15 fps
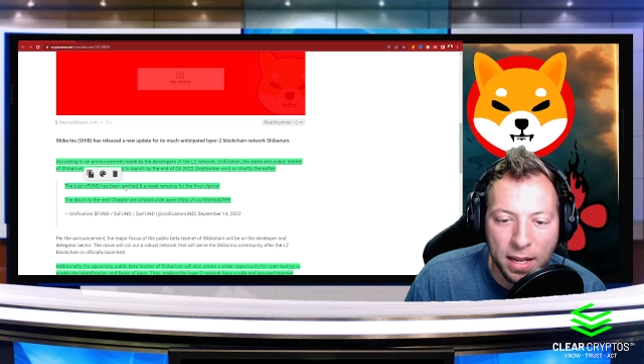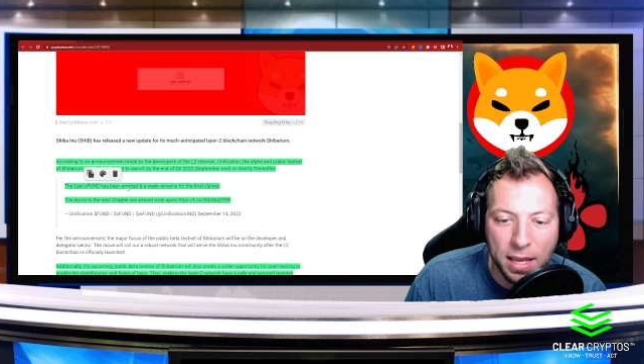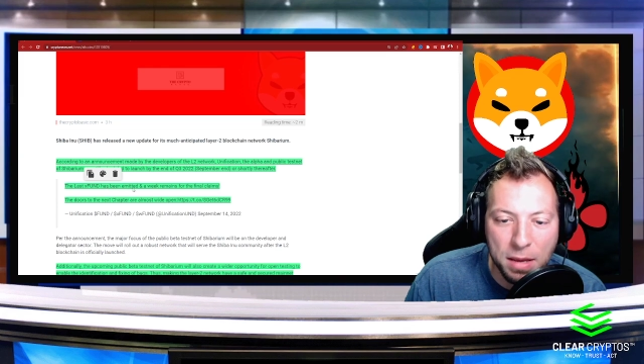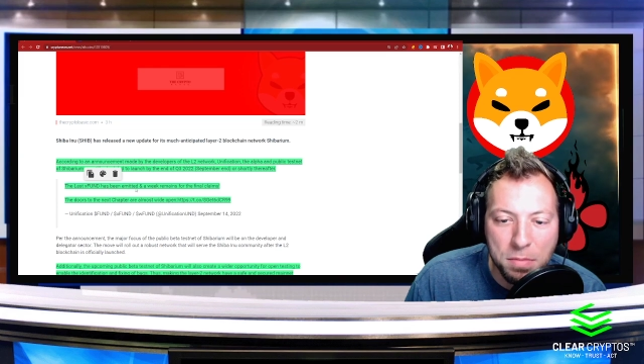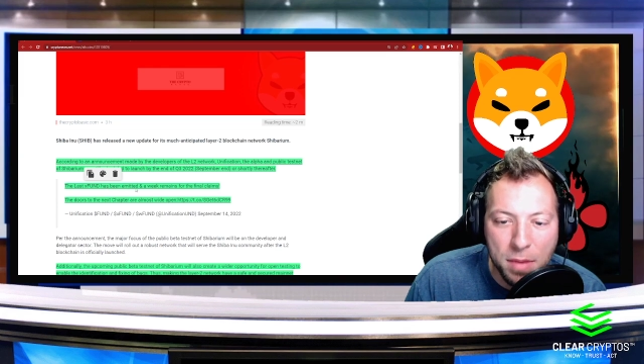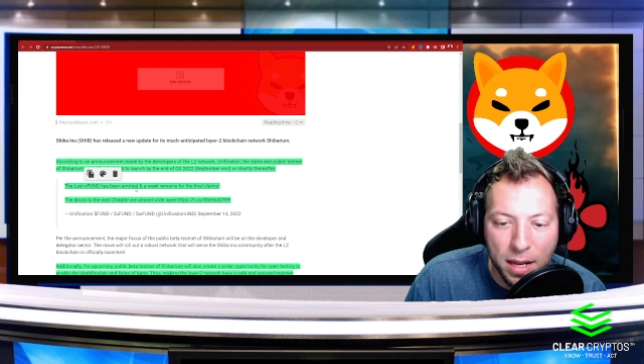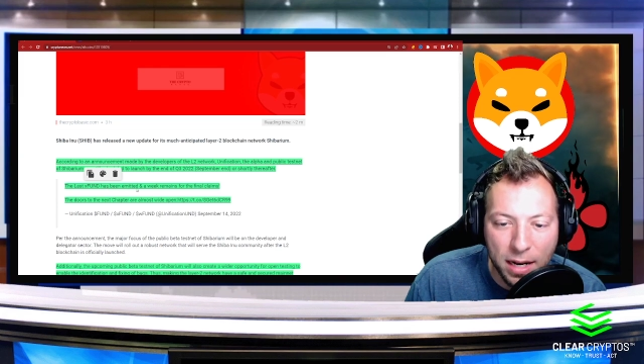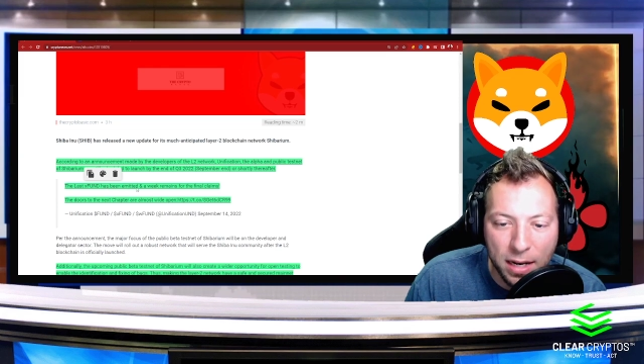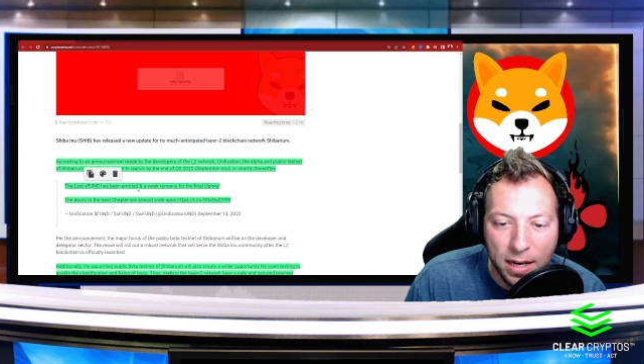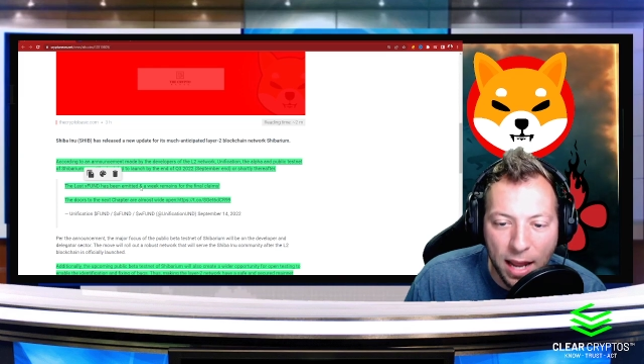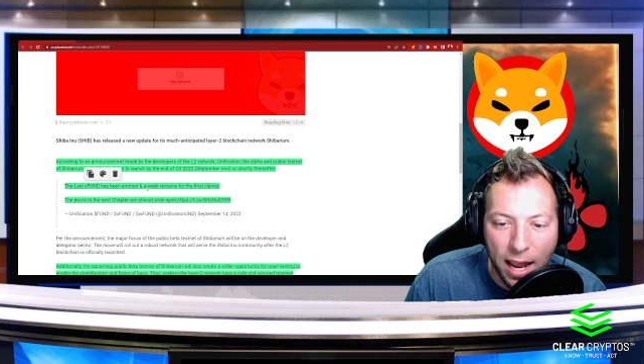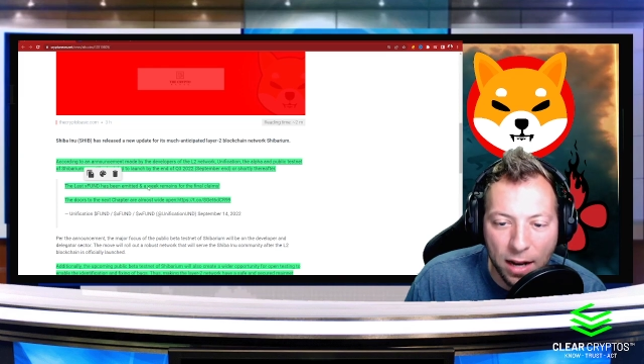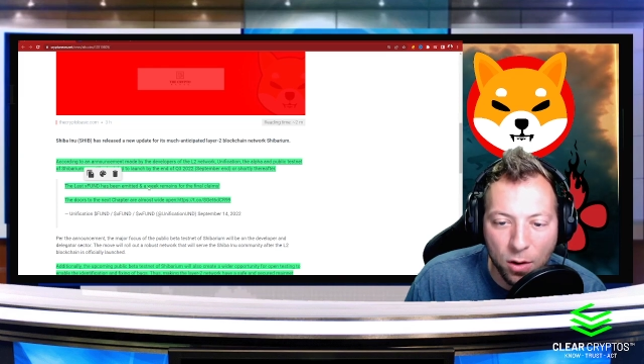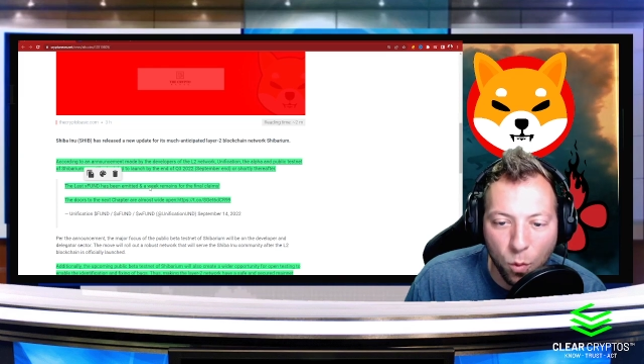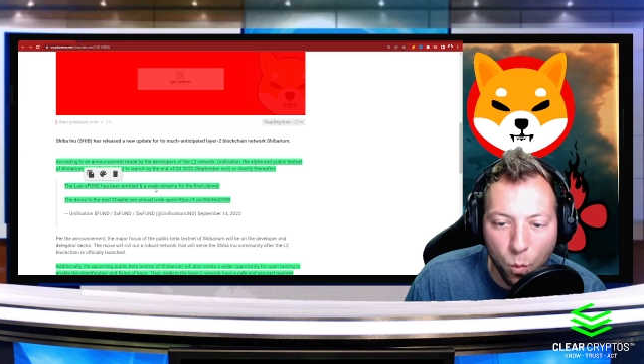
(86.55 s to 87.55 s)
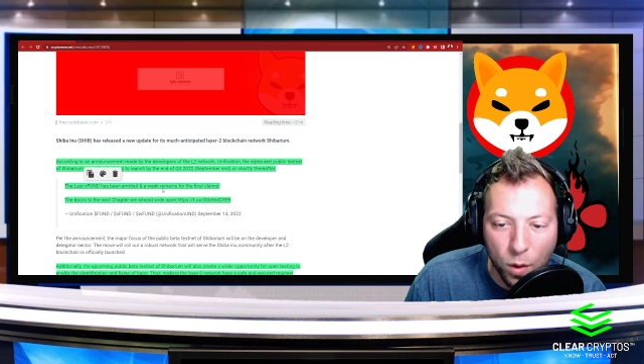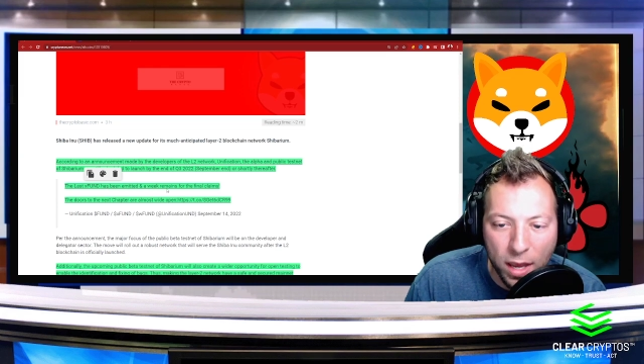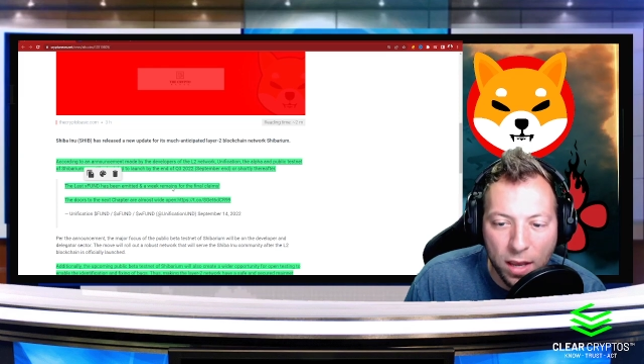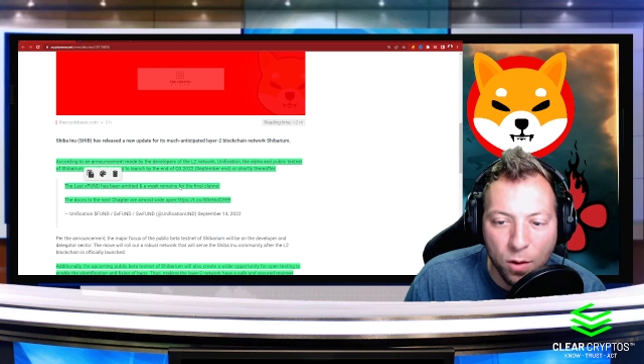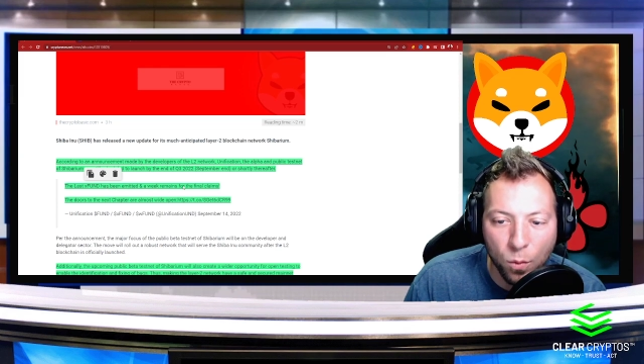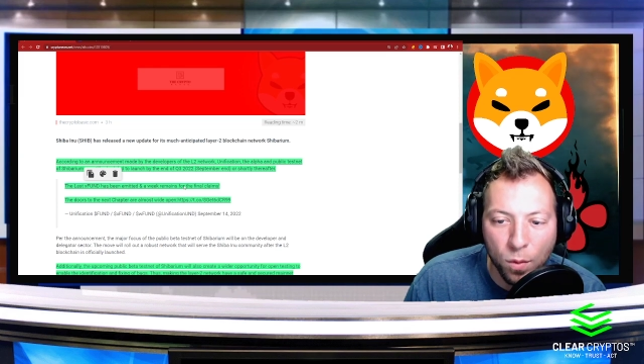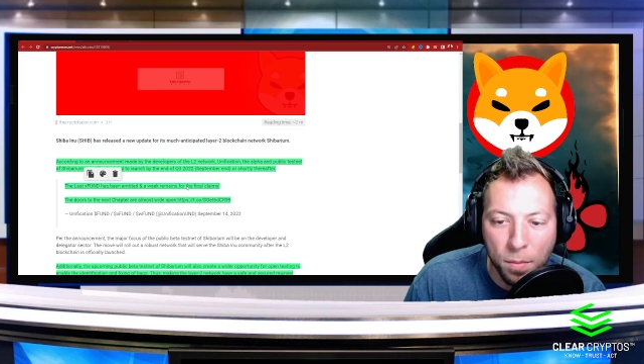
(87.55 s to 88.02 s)
emitted and a
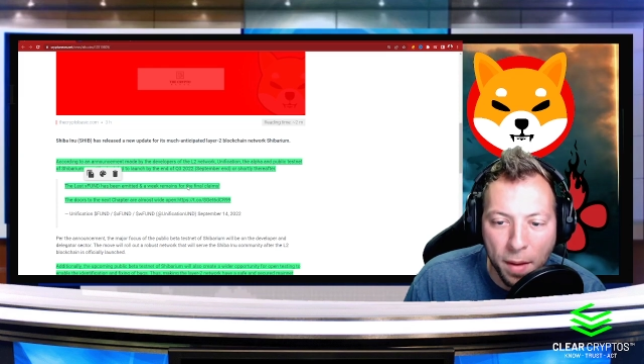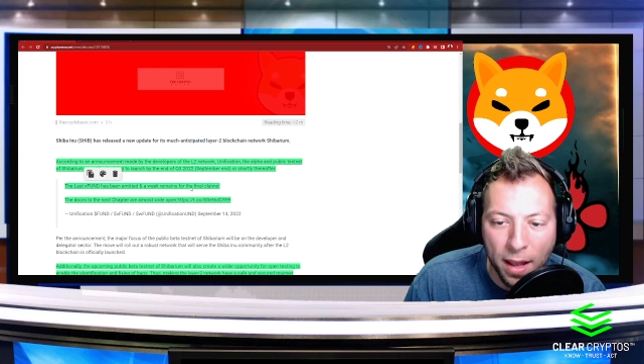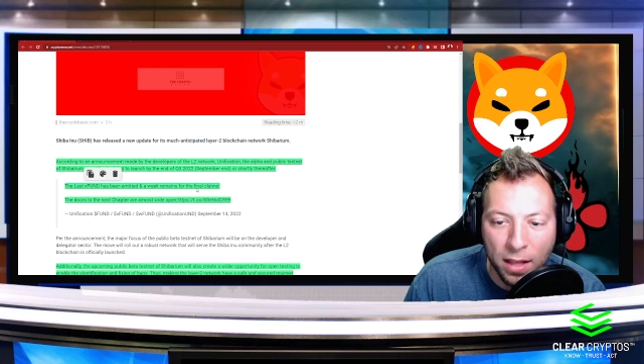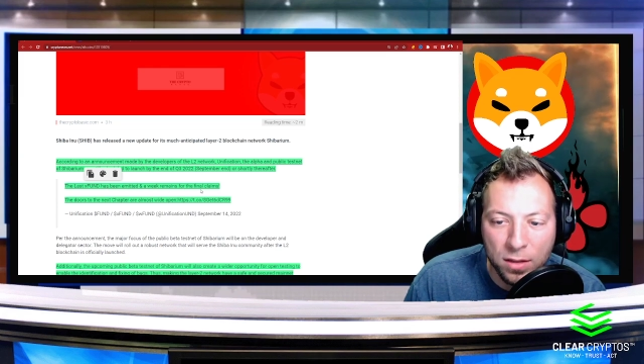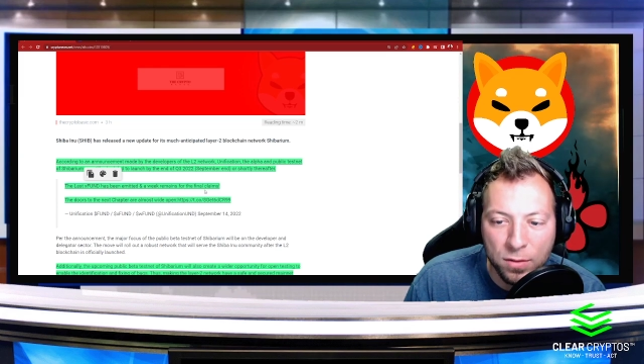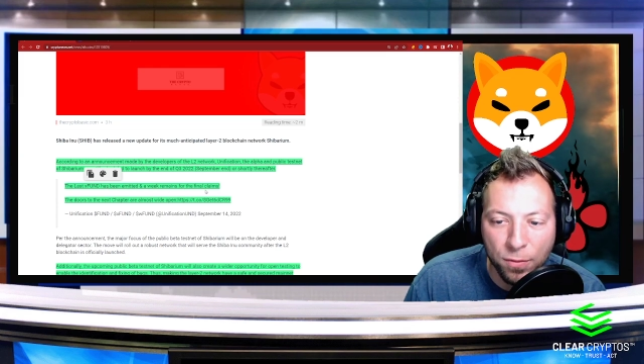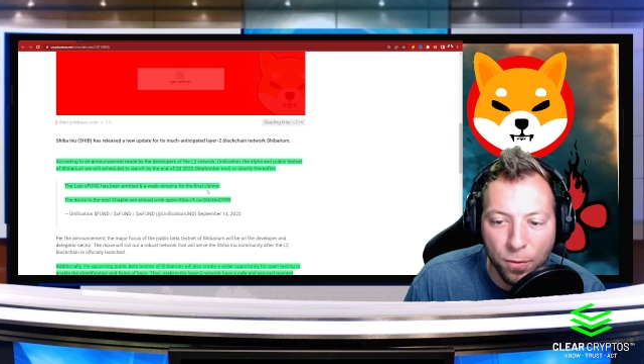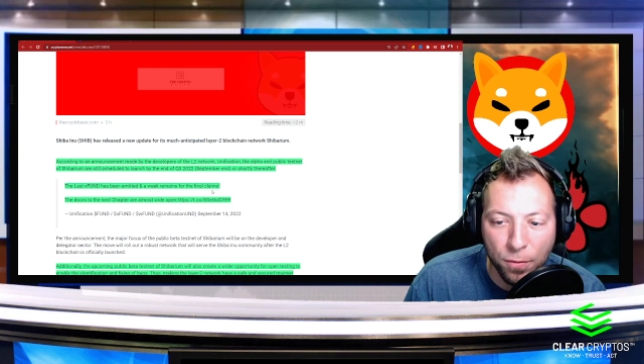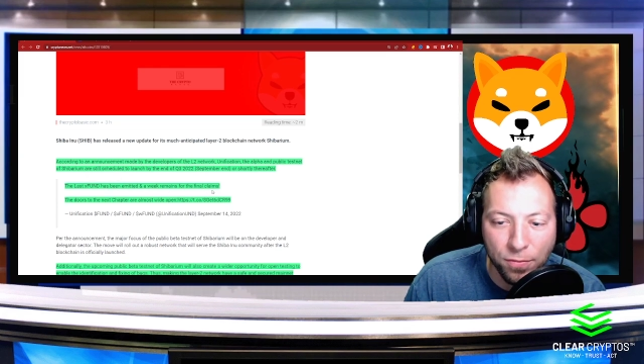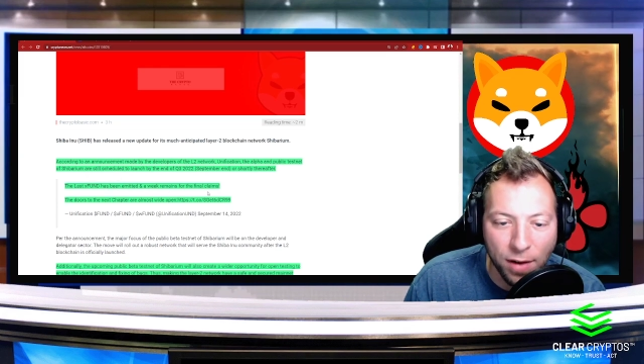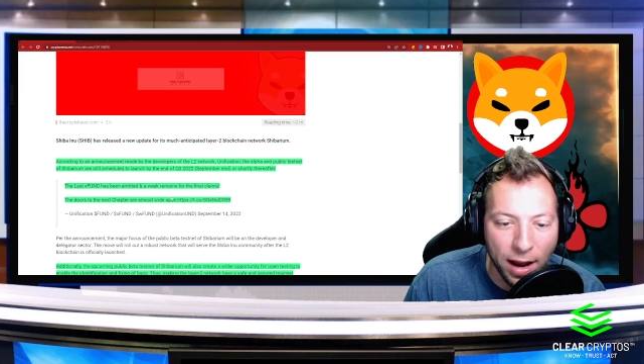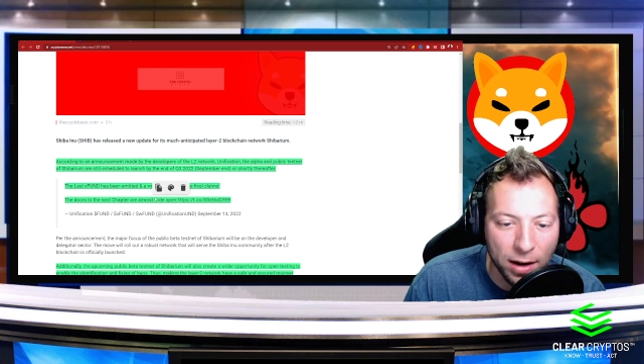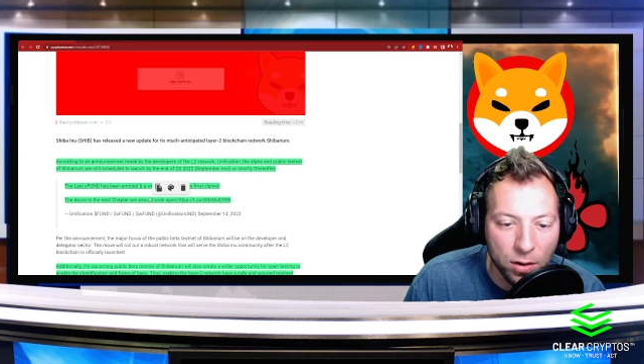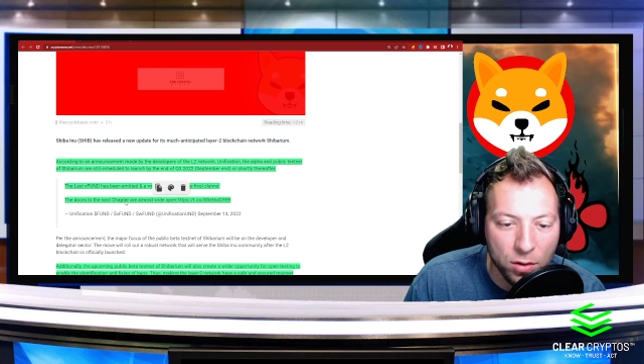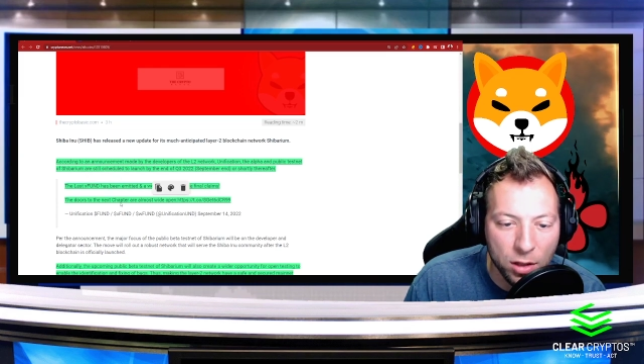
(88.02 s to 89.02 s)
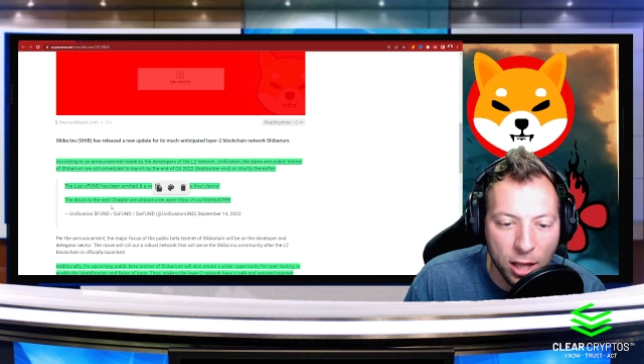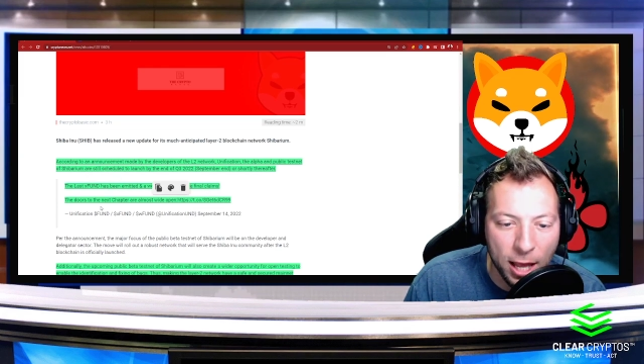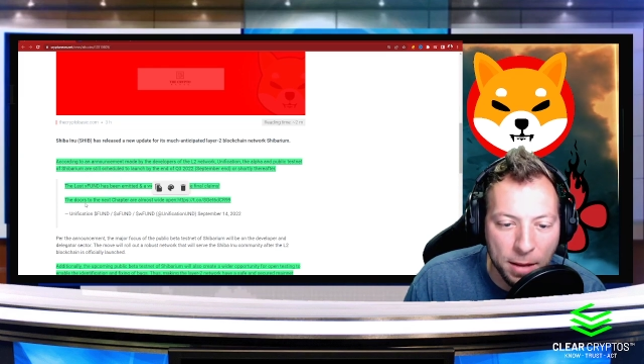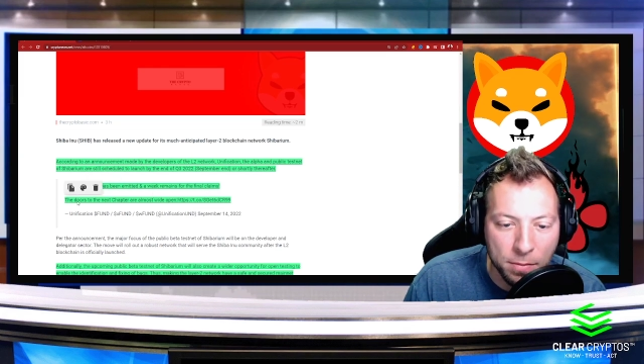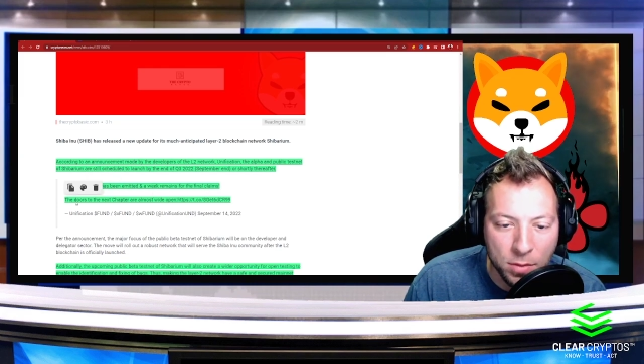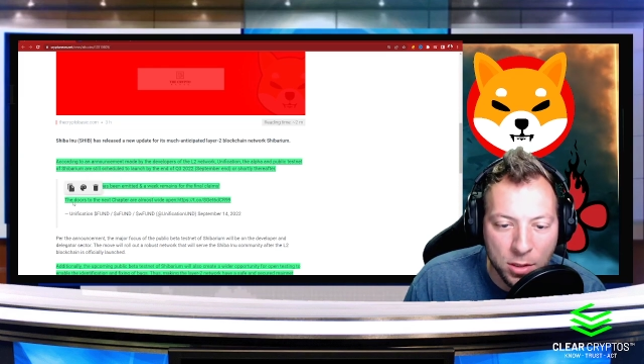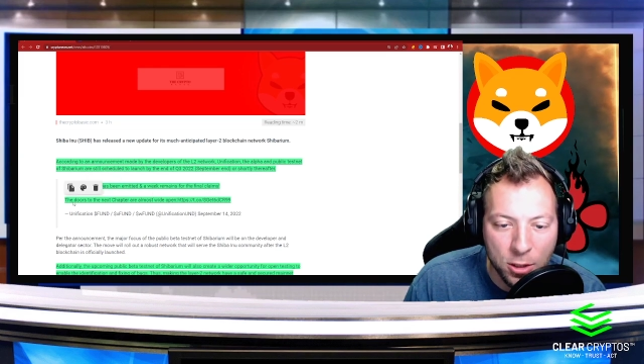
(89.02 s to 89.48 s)
week remains for final claims.